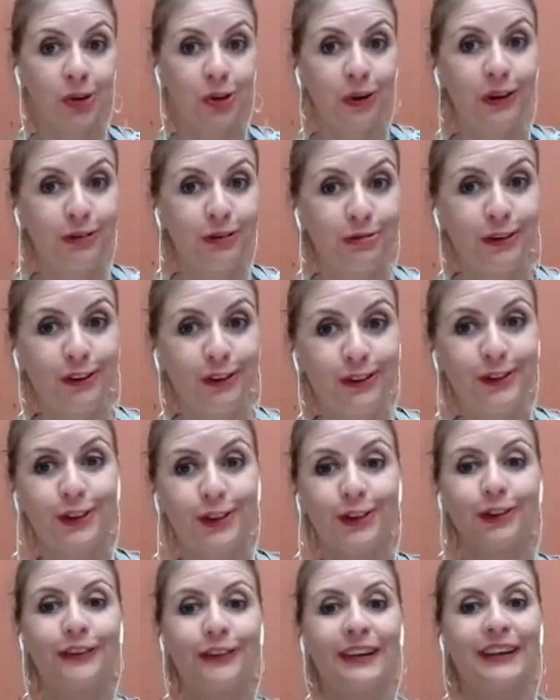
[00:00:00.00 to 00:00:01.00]
joyful
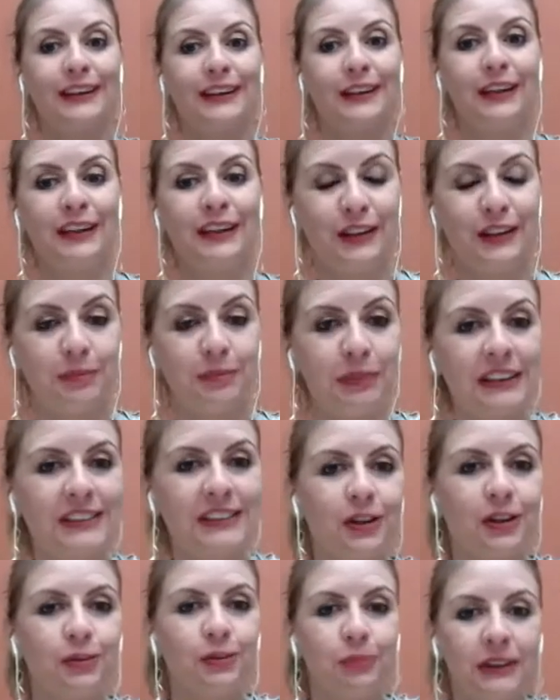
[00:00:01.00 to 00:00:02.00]
truth, it, it
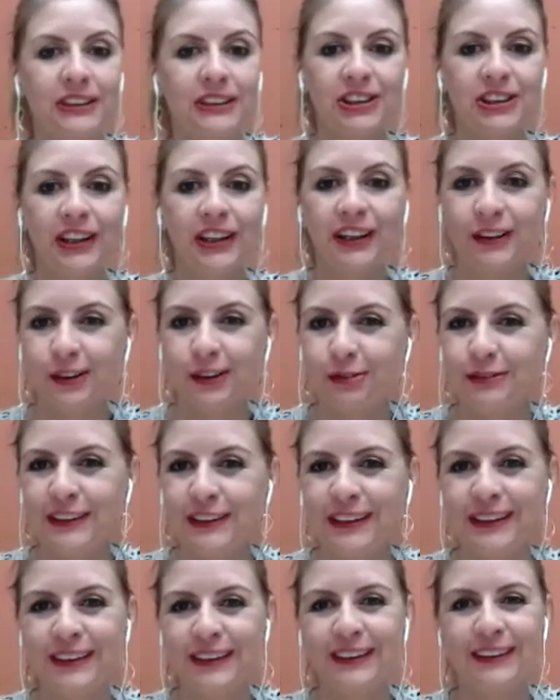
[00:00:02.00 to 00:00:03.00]
depends on which side of
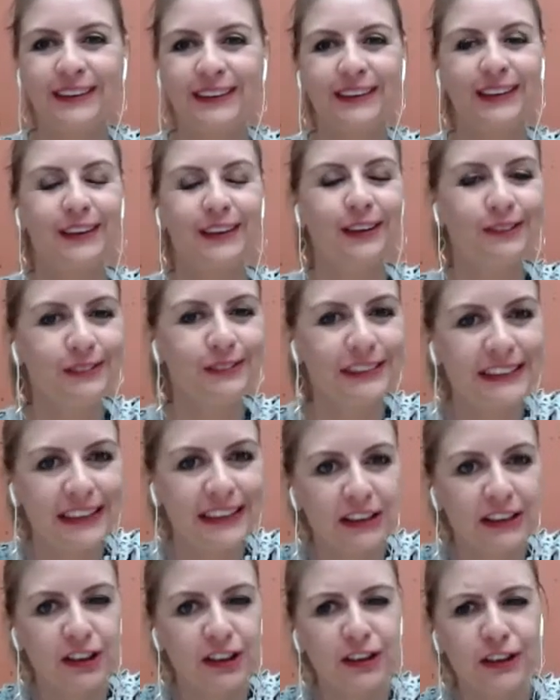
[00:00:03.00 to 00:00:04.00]
the, the
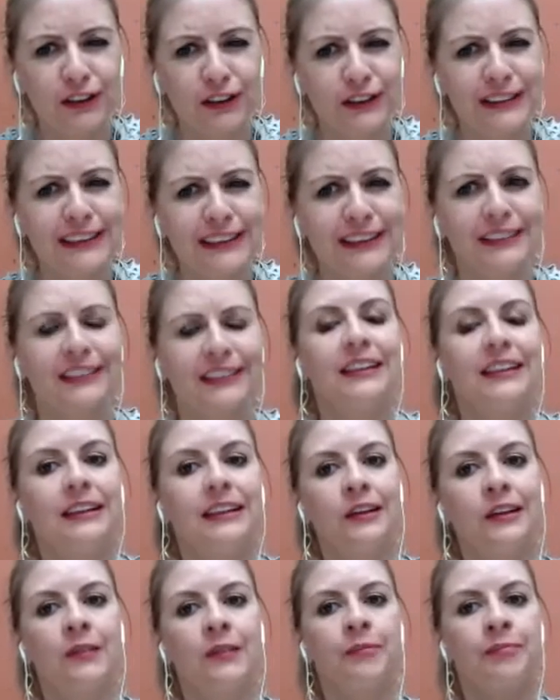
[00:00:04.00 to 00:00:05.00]
conversation you sit.
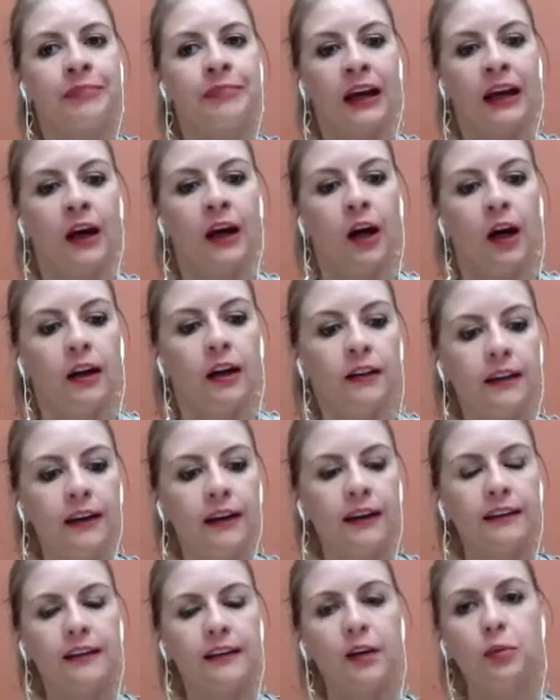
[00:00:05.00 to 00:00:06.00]

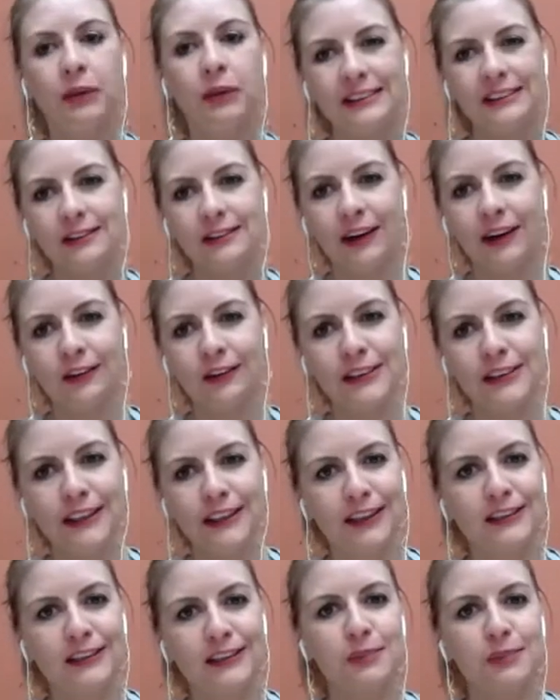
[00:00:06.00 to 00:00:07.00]
The Rental
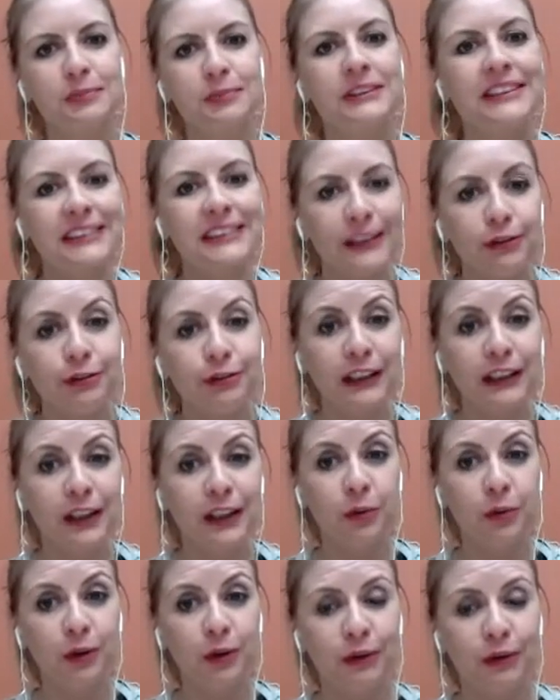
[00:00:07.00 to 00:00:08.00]
Housing Act
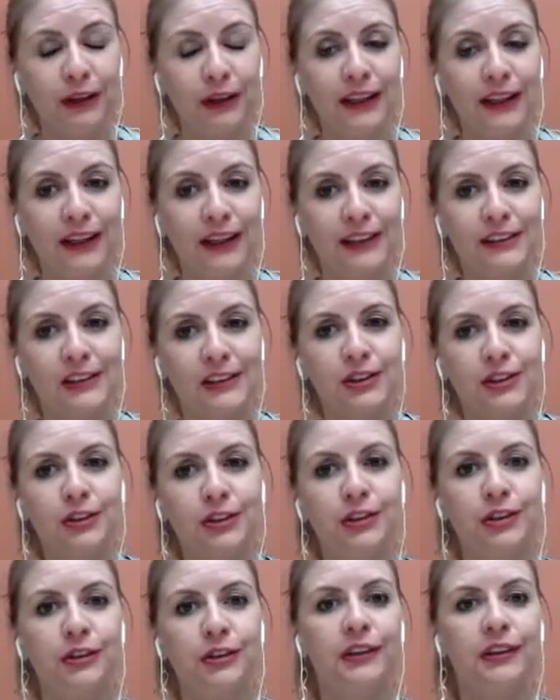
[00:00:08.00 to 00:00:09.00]
specifically requires us to
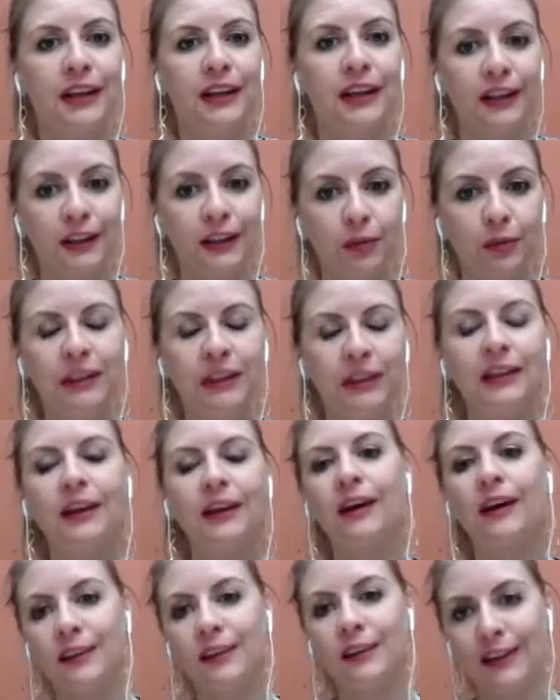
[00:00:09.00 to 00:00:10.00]
do an incoming
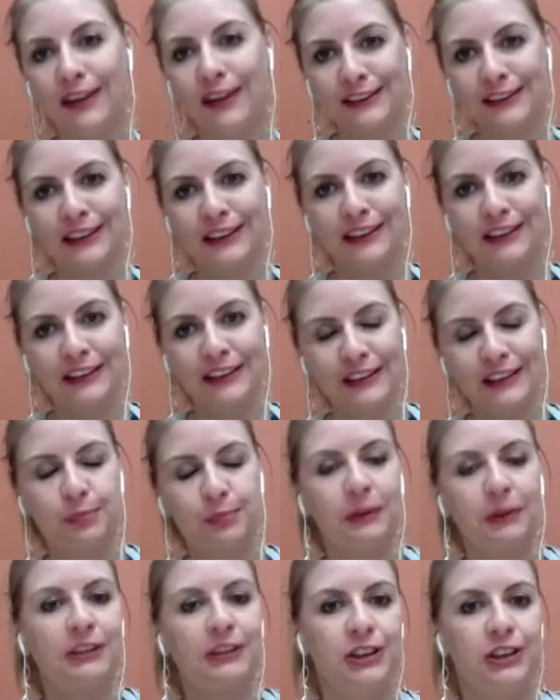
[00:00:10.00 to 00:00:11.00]
and exit
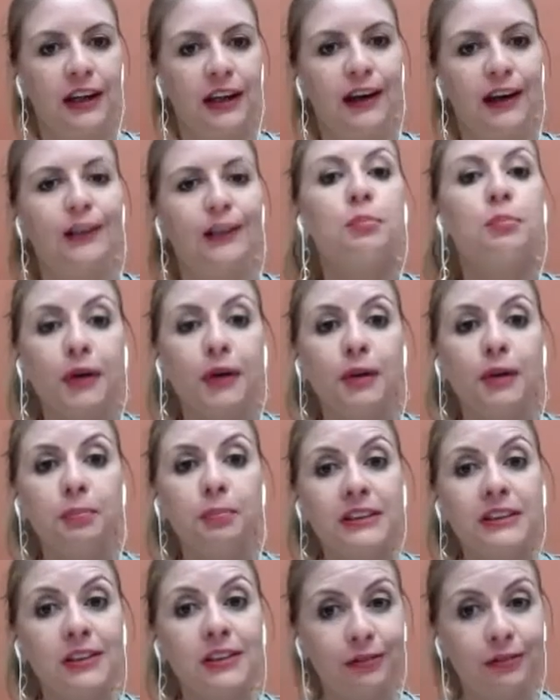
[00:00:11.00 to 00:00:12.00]
inspection. And the
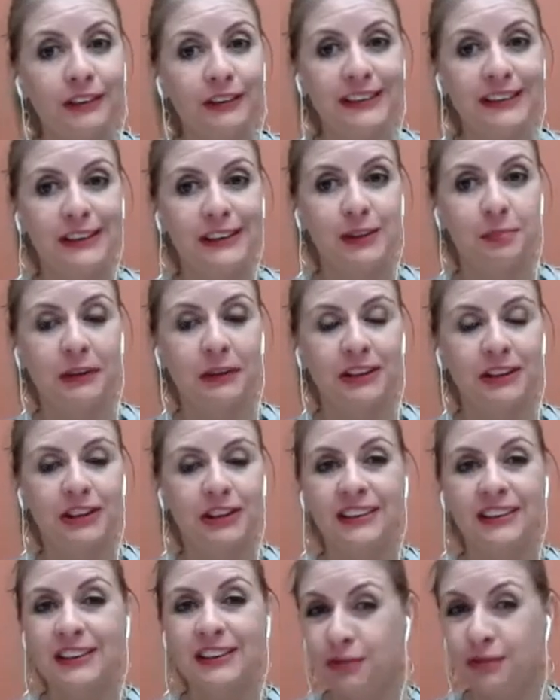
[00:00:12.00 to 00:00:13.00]
purpose of this
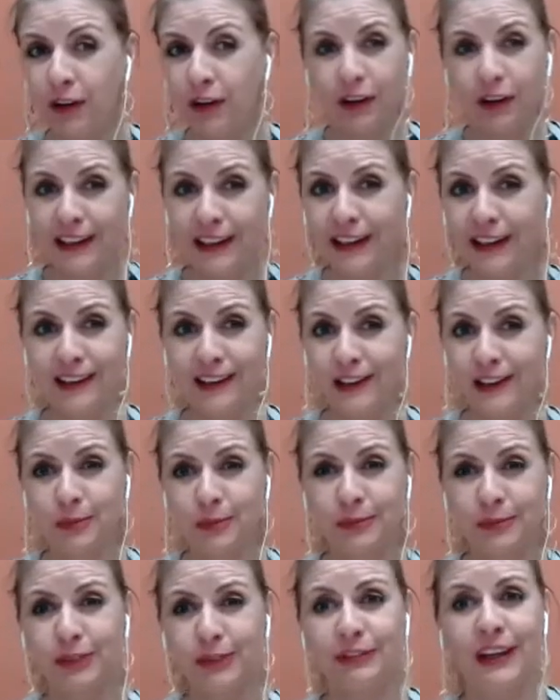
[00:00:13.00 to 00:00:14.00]
inspection is very clear in
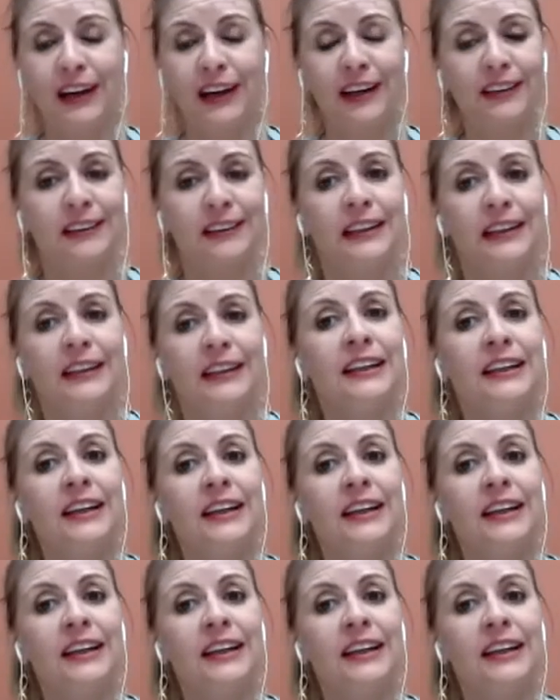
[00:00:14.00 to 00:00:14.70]
terms of the Act.